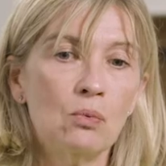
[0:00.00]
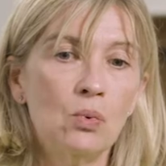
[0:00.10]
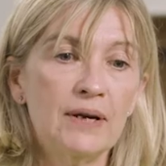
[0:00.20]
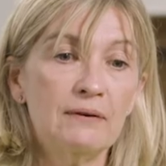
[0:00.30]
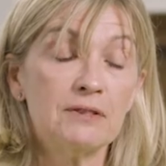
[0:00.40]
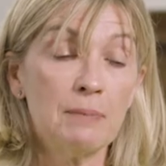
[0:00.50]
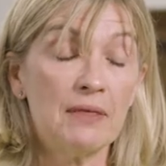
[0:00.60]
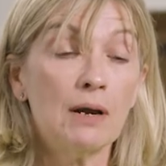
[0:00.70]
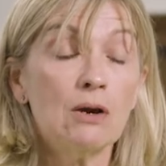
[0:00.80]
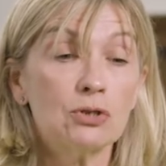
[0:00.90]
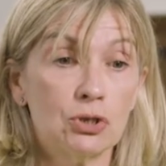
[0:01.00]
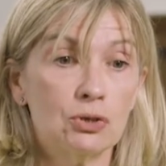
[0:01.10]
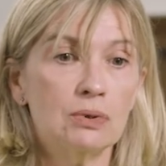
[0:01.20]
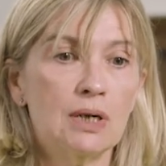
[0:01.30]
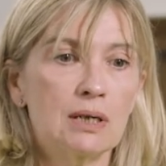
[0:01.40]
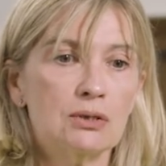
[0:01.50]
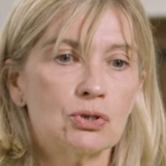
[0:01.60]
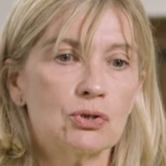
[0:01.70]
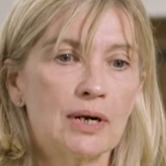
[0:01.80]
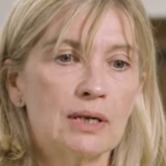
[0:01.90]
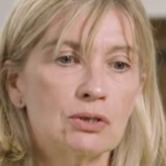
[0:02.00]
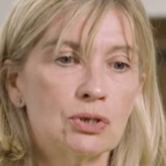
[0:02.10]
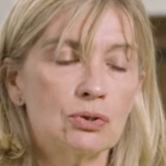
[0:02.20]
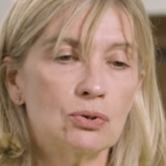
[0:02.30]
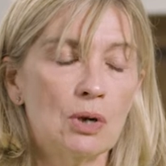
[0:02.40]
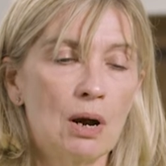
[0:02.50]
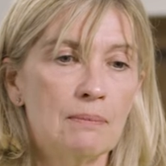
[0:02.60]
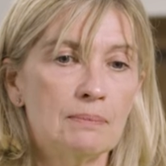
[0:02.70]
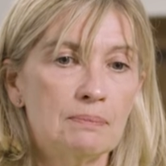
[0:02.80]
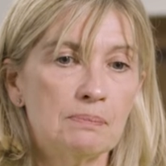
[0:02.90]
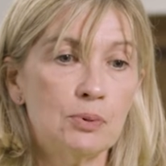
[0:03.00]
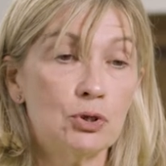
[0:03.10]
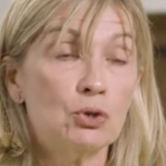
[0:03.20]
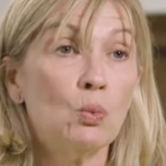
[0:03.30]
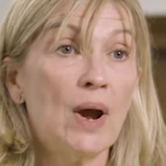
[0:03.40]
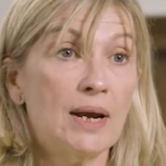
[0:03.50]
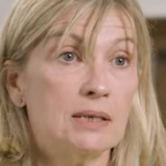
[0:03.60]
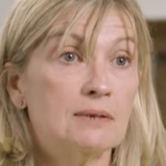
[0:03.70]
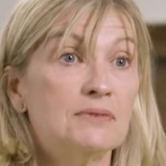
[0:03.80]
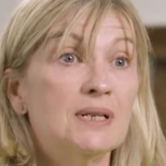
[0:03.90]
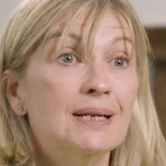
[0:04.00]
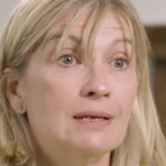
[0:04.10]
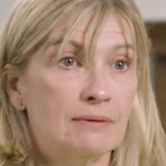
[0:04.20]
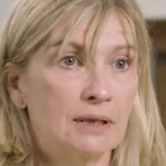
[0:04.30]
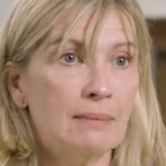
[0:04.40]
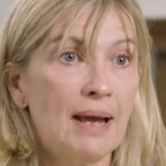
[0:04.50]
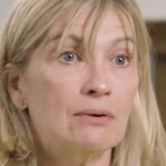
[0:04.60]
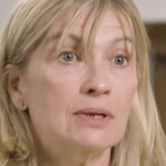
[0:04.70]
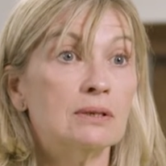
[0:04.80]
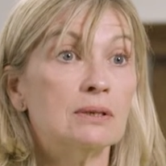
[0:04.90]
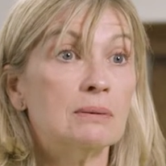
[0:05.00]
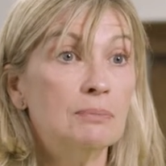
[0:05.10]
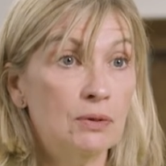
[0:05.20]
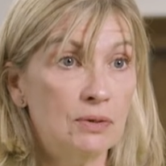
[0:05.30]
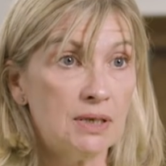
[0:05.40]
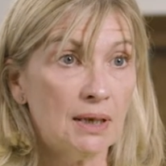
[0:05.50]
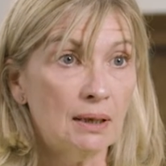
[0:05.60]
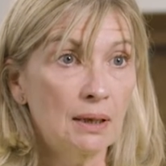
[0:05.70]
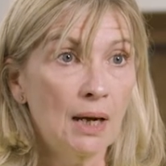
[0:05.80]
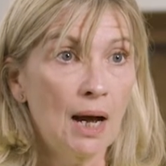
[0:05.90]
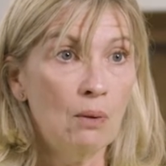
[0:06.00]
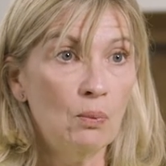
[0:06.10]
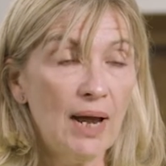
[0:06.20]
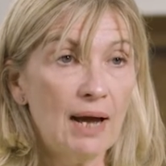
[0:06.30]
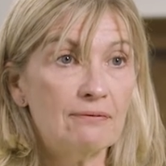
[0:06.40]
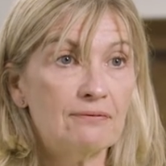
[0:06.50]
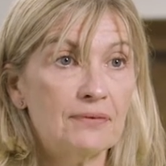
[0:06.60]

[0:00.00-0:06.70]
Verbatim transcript: We've spent the last two years trying to um, push awareness of delirium out in the community. And we have